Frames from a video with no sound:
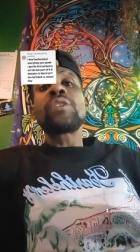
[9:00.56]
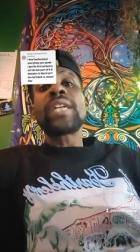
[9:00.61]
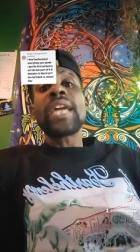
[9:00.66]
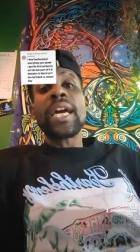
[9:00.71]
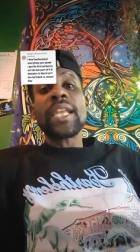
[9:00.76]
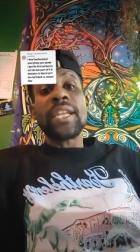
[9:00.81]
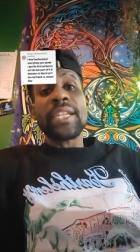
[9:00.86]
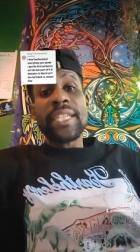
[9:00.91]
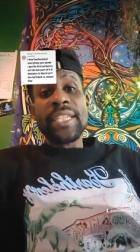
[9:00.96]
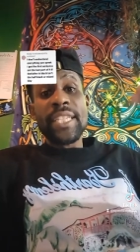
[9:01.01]

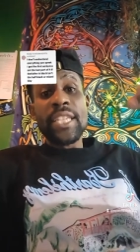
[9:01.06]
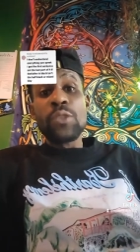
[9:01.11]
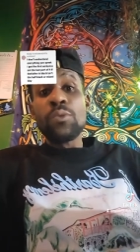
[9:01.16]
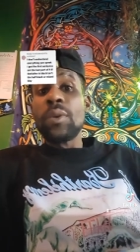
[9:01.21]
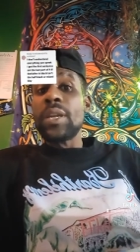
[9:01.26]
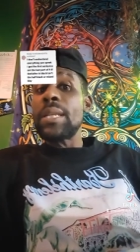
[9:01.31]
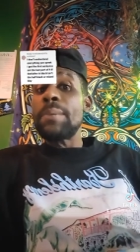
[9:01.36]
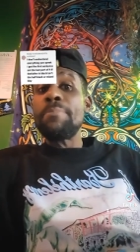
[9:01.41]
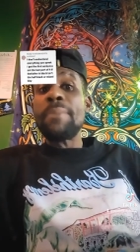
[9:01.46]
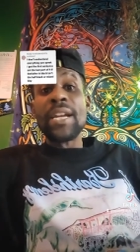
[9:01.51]
together. This is
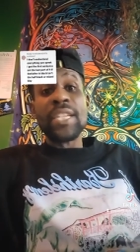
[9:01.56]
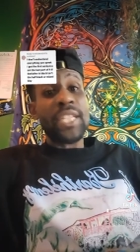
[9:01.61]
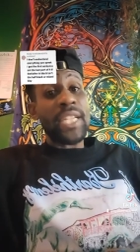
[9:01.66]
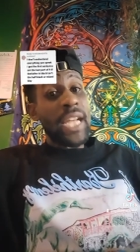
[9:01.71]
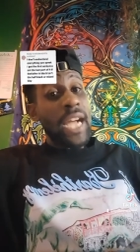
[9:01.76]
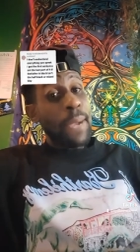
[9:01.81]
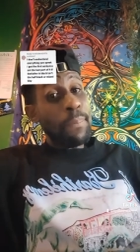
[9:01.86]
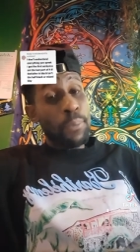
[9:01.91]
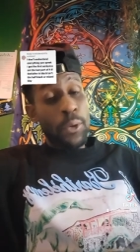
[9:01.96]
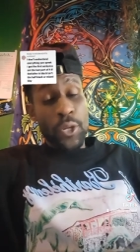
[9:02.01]
where the magic
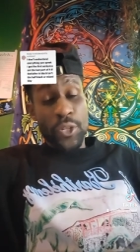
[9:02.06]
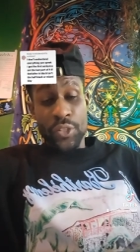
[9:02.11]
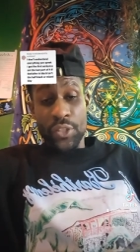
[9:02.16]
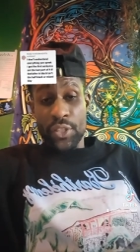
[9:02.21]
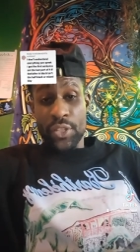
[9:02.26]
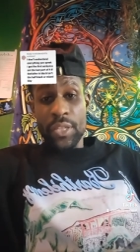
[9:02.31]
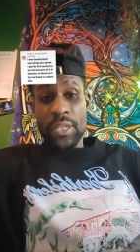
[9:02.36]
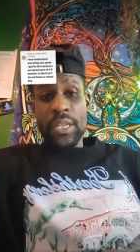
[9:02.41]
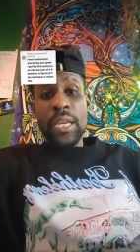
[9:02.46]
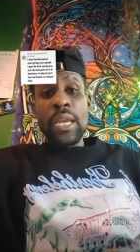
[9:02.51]

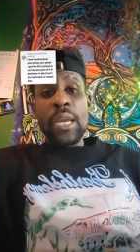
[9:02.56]
happens.